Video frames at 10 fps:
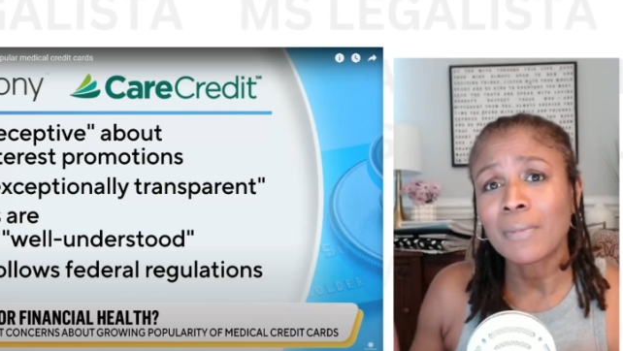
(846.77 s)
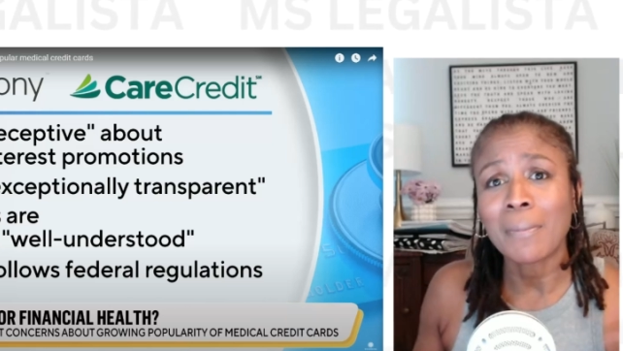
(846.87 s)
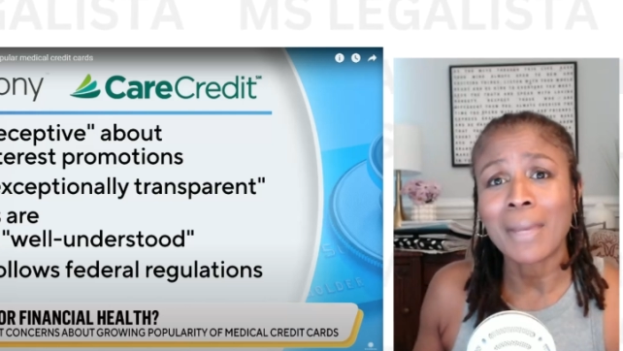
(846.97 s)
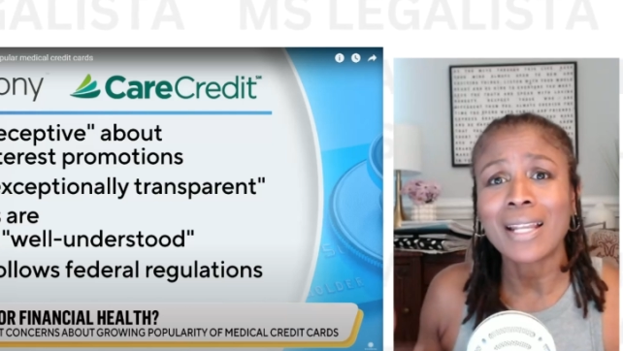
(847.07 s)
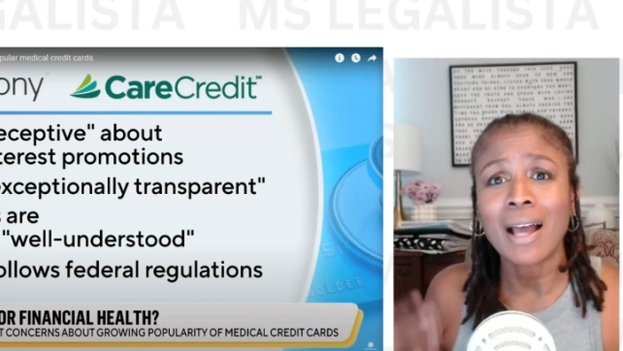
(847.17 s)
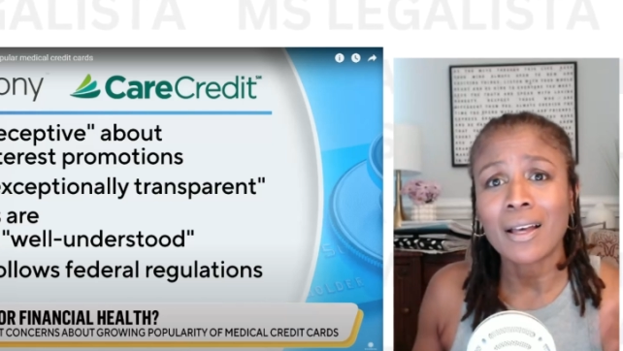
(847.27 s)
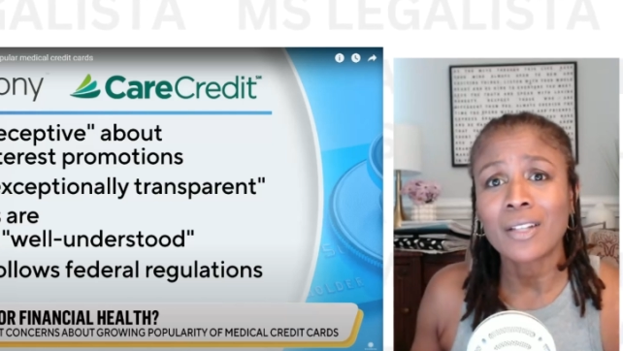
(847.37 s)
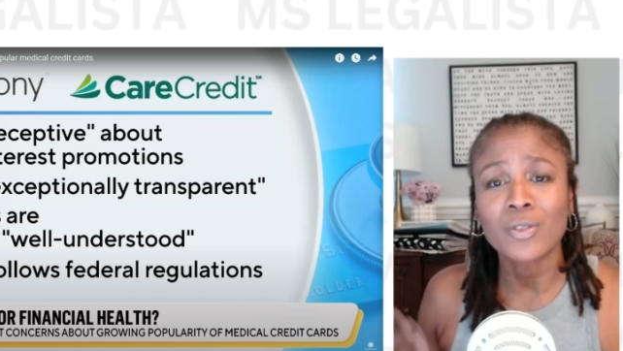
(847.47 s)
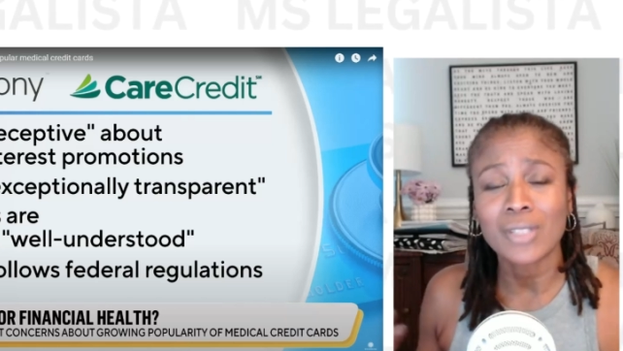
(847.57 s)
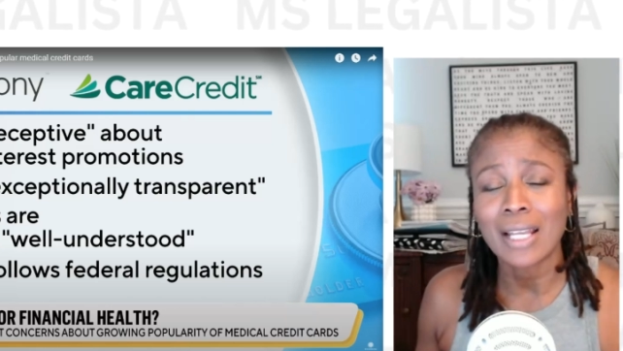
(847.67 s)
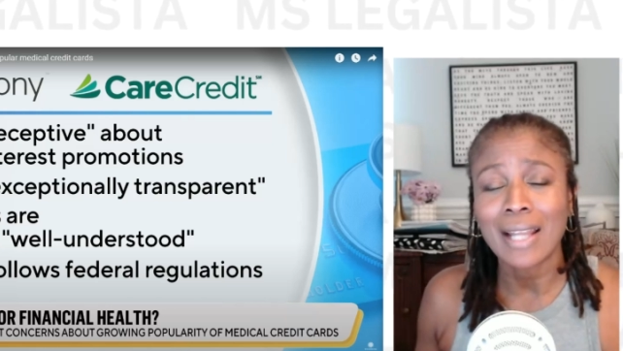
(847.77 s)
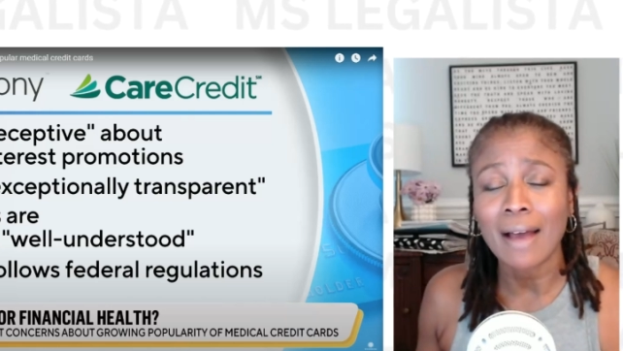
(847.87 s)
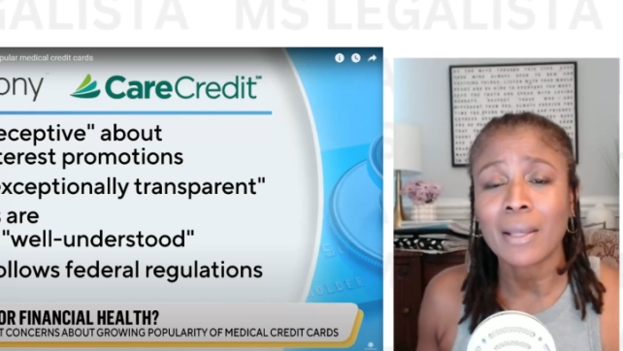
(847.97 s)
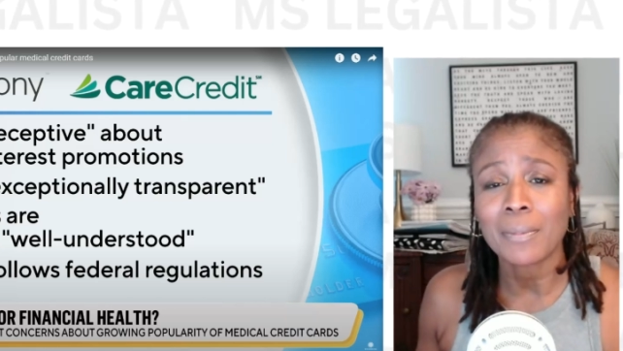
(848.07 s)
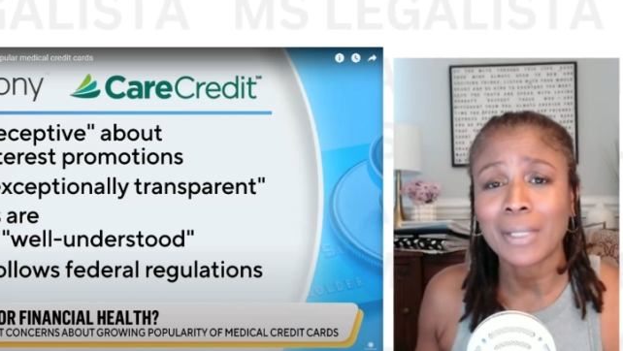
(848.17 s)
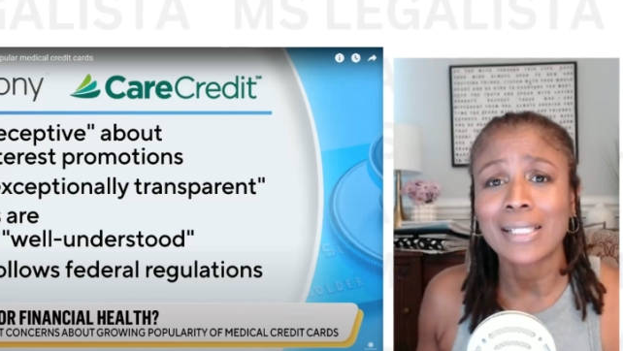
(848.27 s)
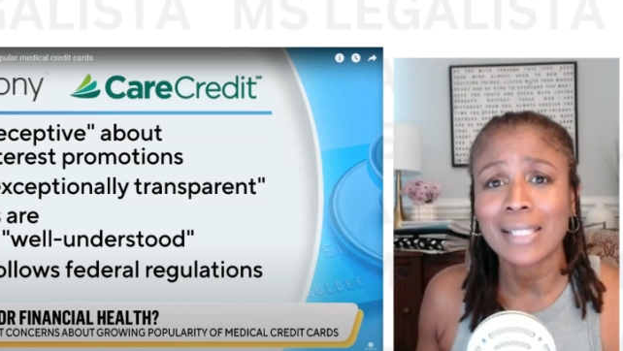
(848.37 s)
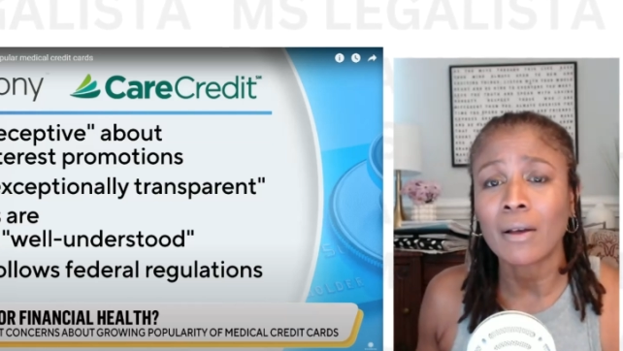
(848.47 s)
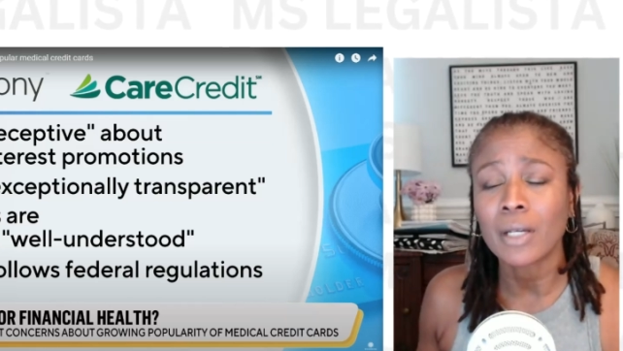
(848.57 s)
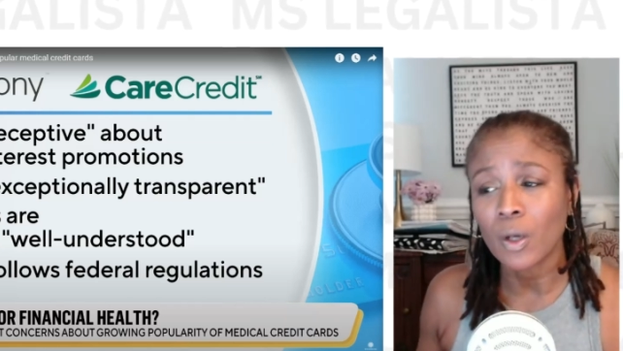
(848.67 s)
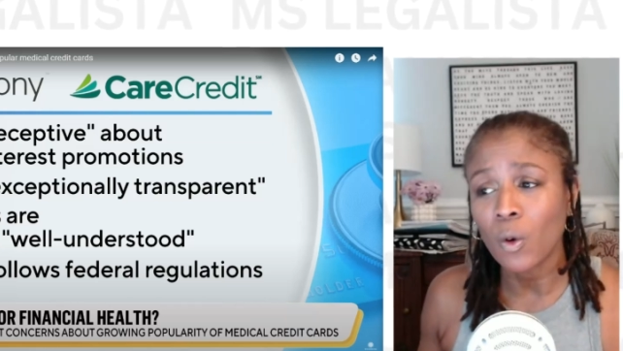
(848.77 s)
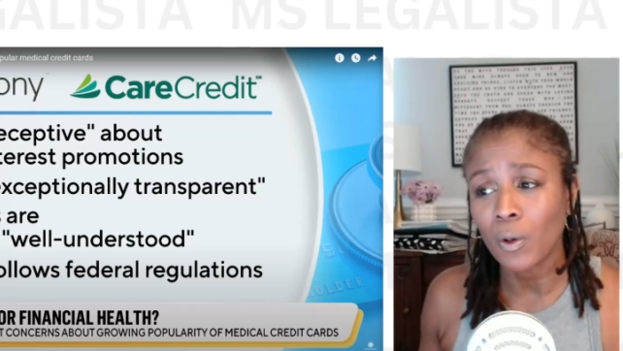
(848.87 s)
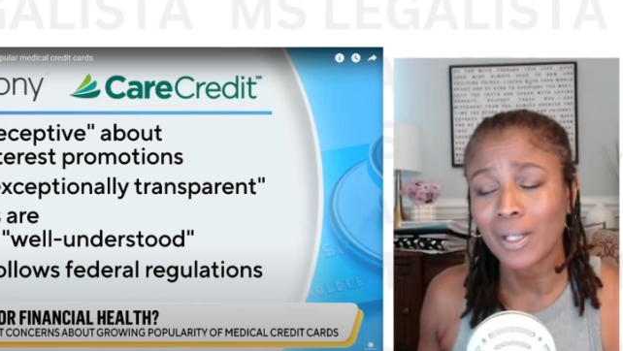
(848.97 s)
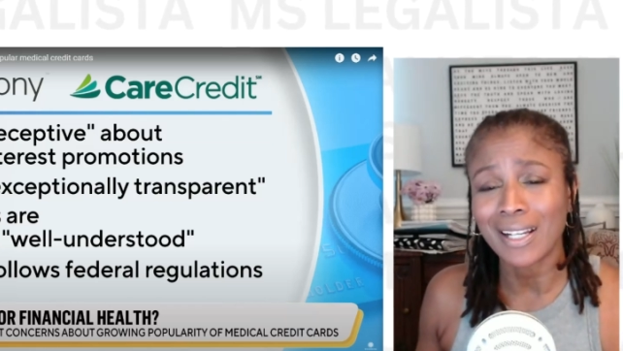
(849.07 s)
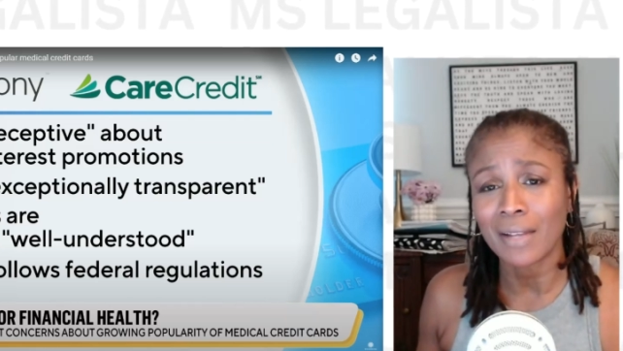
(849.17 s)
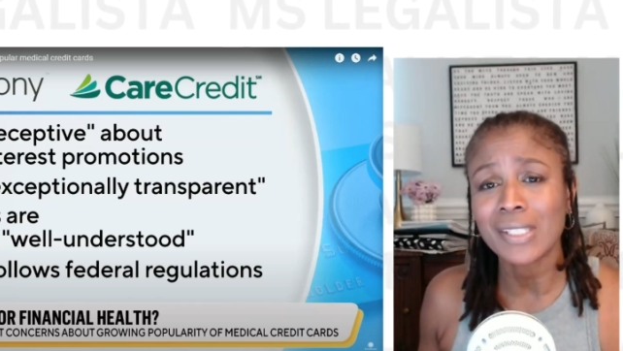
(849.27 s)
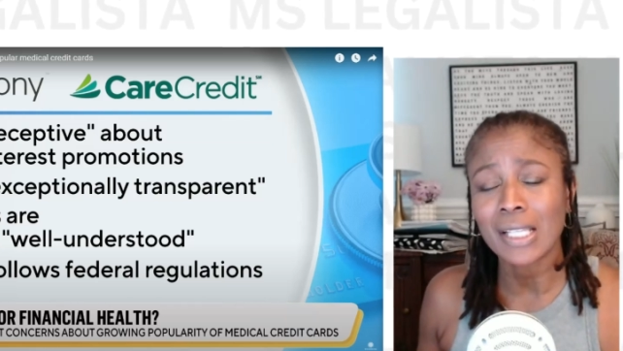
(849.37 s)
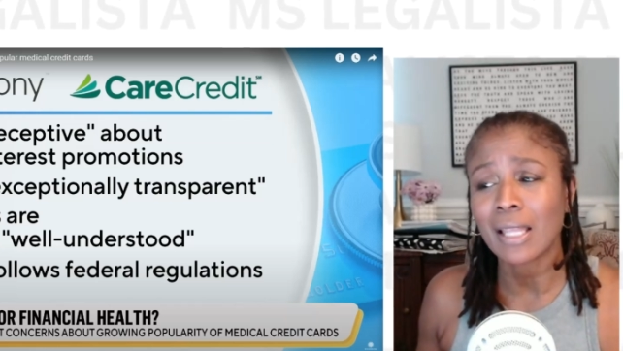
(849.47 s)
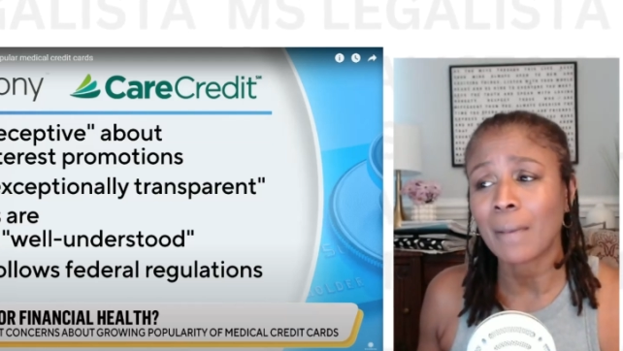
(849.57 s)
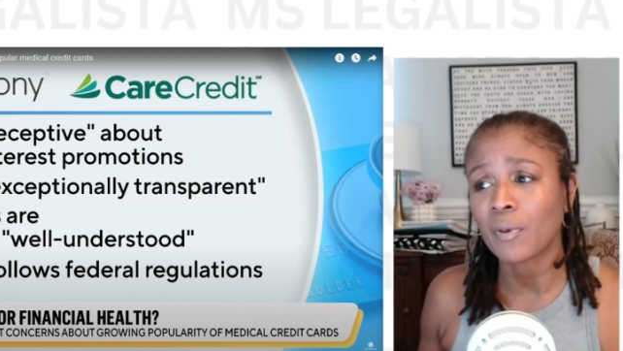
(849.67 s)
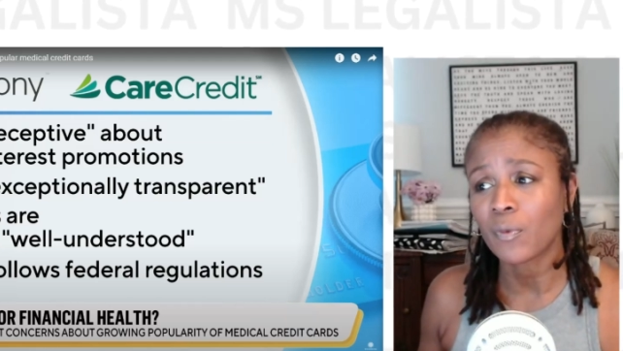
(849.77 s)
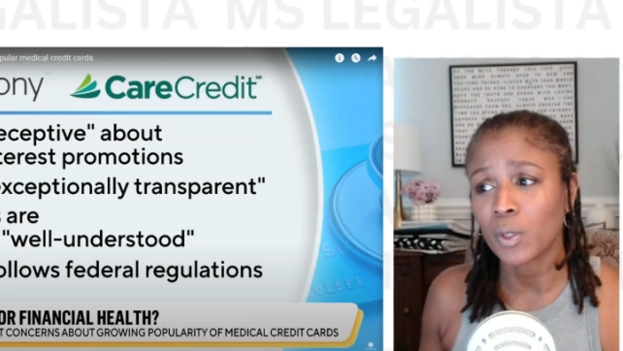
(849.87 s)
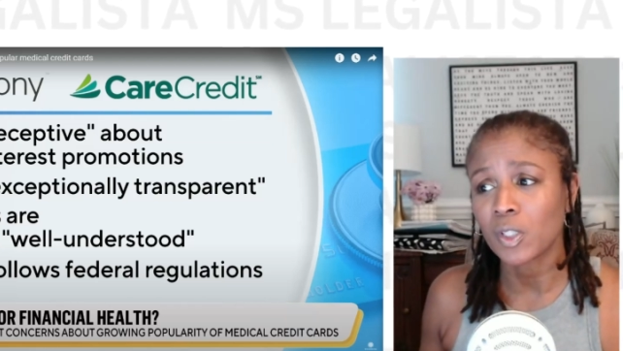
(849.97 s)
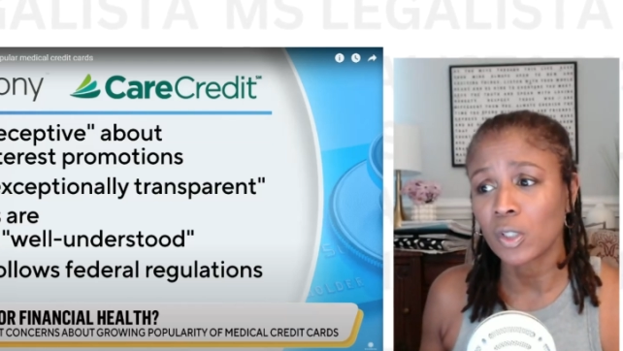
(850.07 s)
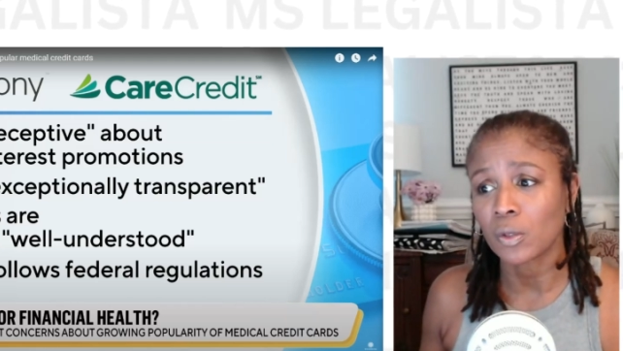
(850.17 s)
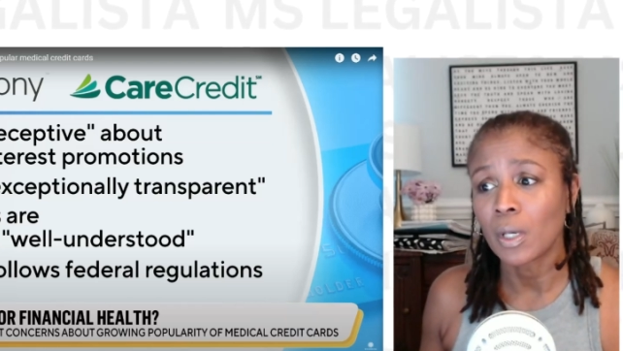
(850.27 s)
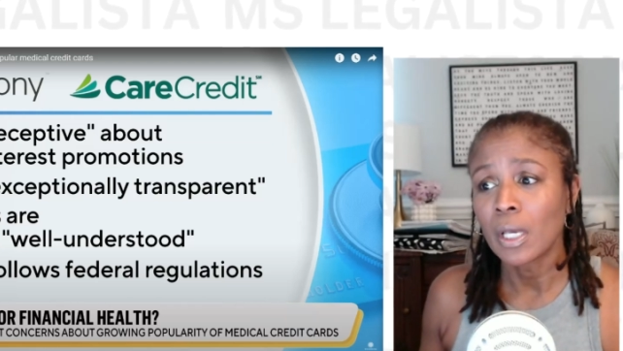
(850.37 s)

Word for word: they may not understand how that plays out in court. And I've said that before too.